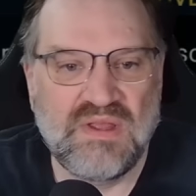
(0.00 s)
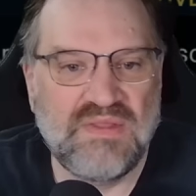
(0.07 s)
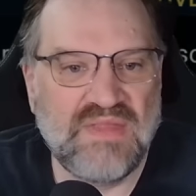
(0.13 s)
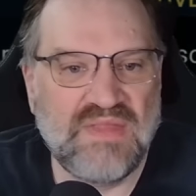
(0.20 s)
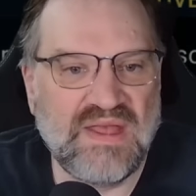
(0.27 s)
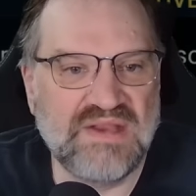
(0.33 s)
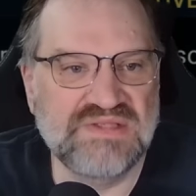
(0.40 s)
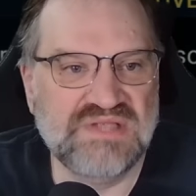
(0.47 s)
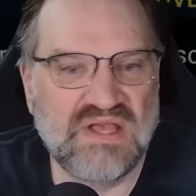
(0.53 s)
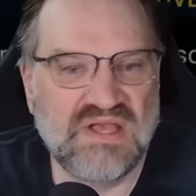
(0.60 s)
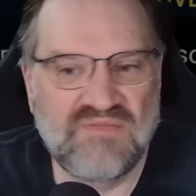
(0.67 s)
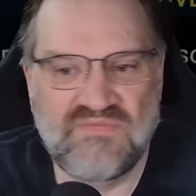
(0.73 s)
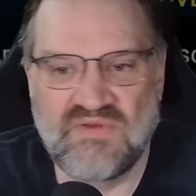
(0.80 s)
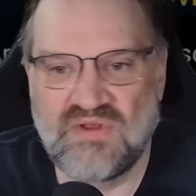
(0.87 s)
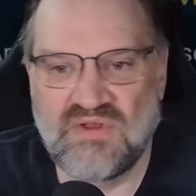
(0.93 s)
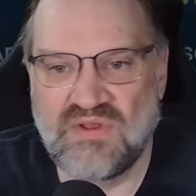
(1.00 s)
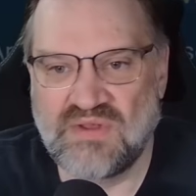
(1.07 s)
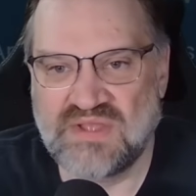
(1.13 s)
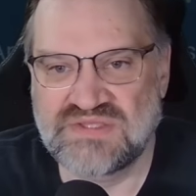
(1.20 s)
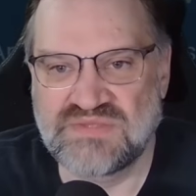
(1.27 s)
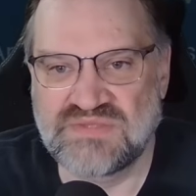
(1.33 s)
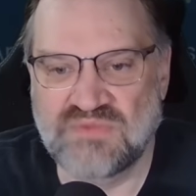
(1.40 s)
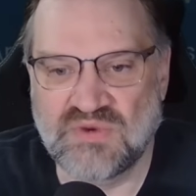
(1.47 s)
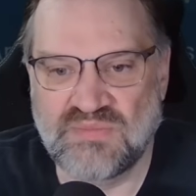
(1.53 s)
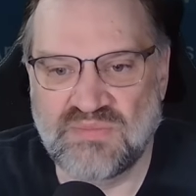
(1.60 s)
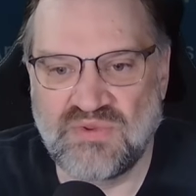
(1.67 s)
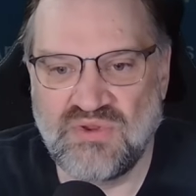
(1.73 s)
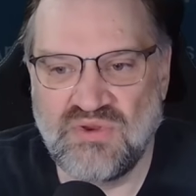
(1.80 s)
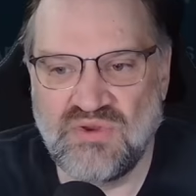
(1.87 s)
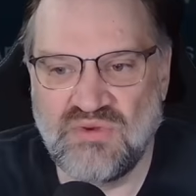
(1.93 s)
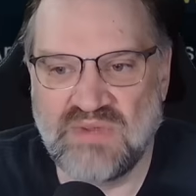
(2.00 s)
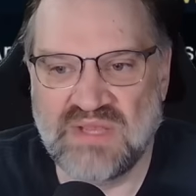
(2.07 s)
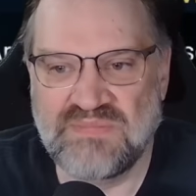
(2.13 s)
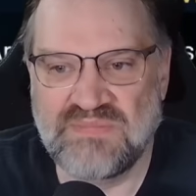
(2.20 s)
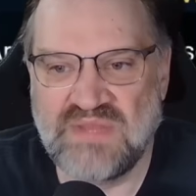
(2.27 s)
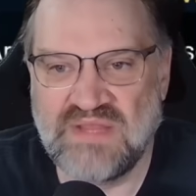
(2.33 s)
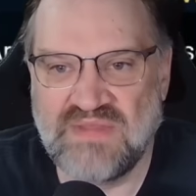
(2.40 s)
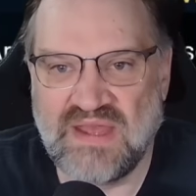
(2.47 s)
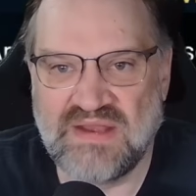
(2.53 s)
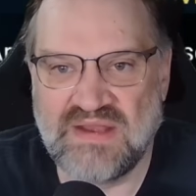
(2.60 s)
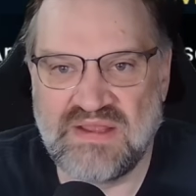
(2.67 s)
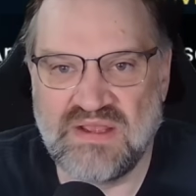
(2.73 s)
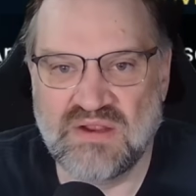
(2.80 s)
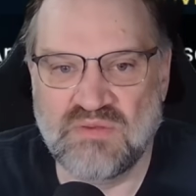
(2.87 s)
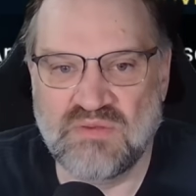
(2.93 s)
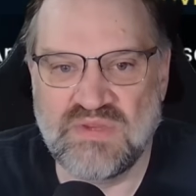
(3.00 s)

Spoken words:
that is helpful. Get some more blue. We can pin that here.